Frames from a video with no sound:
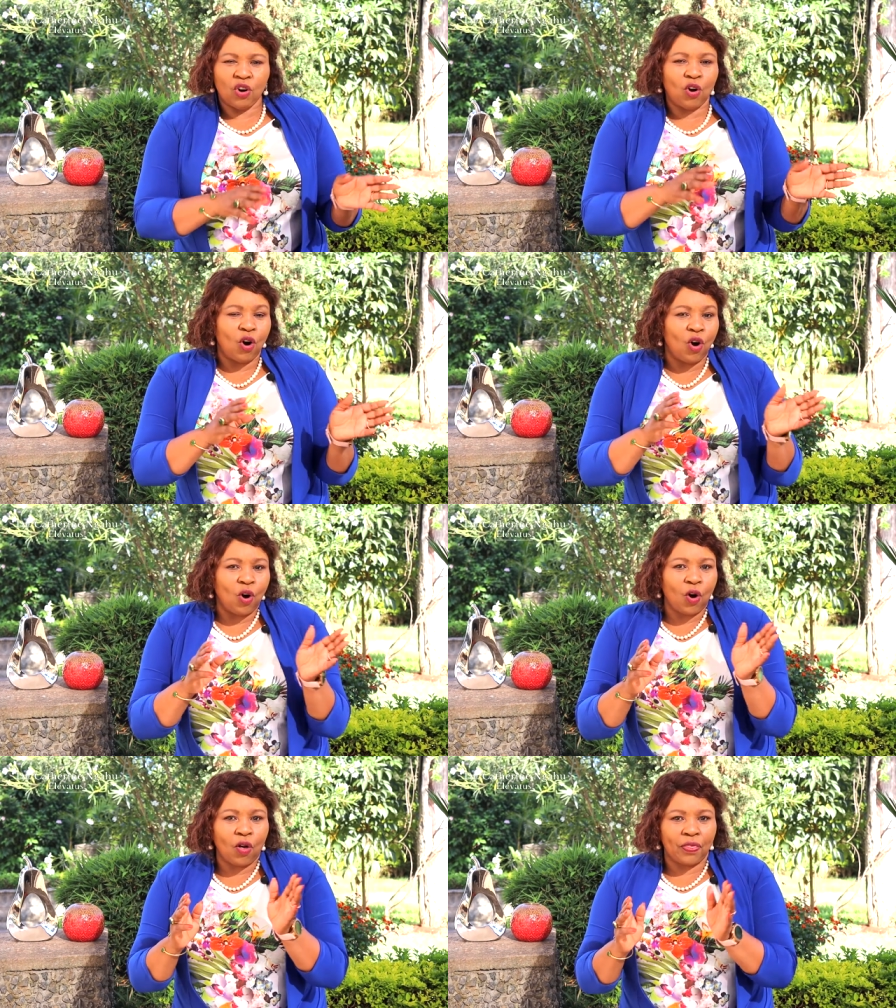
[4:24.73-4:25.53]

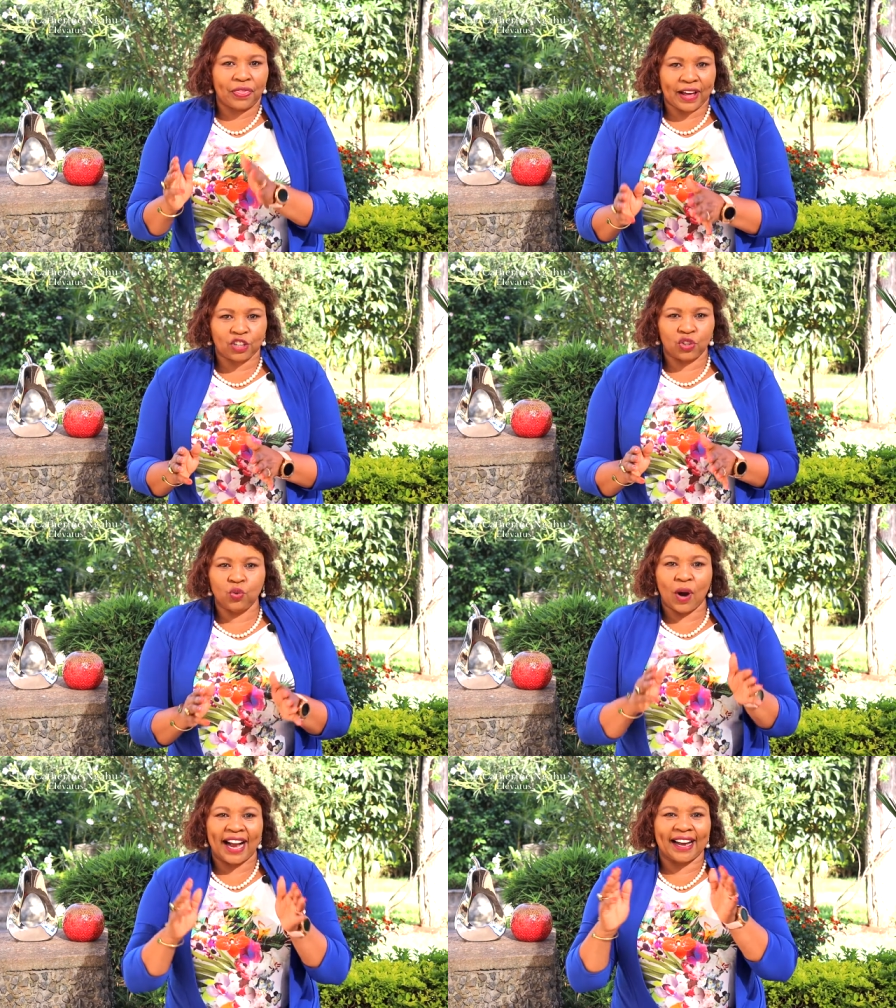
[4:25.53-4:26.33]
all that
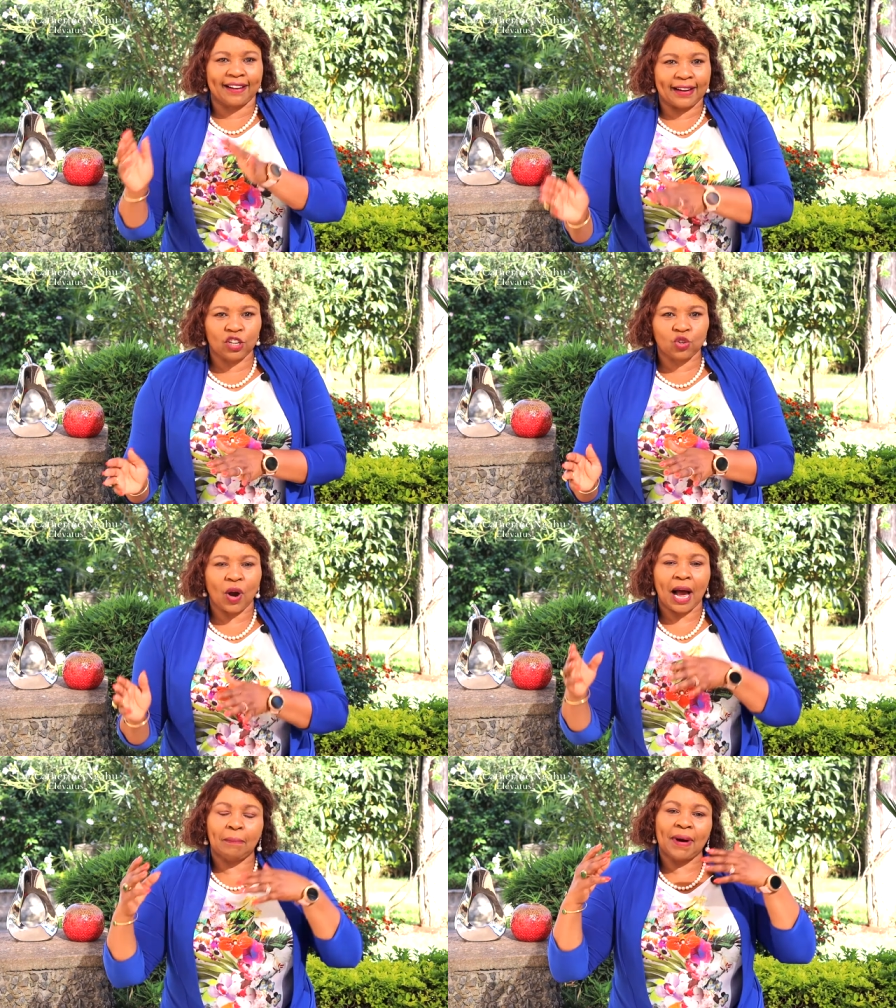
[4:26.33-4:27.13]
you agree to
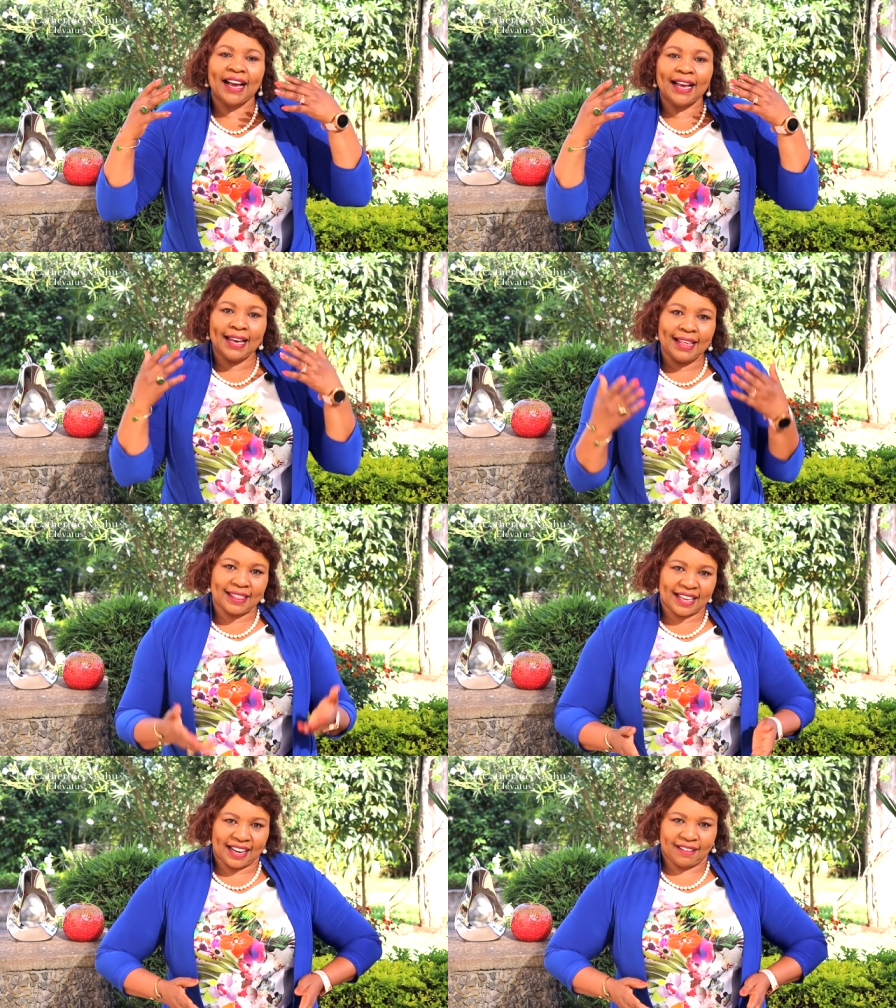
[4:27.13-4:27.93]
harbor in
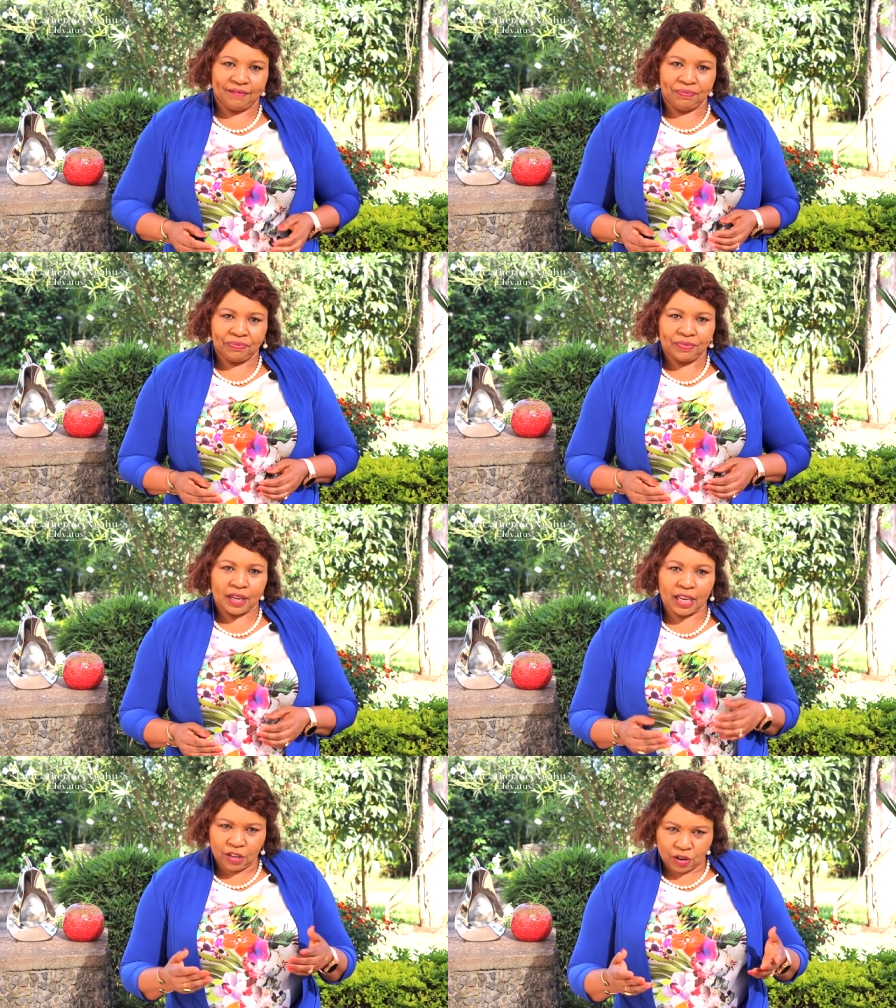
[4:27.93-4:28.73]
there,
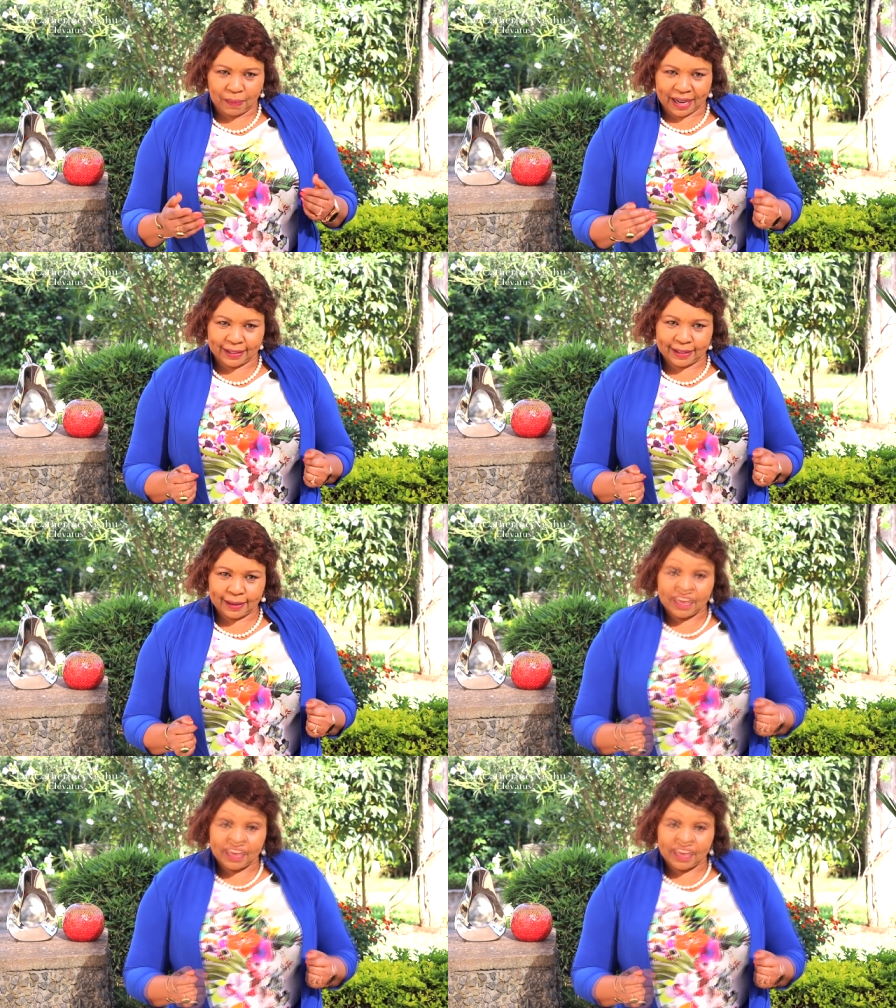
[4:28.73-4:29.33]
in your mind.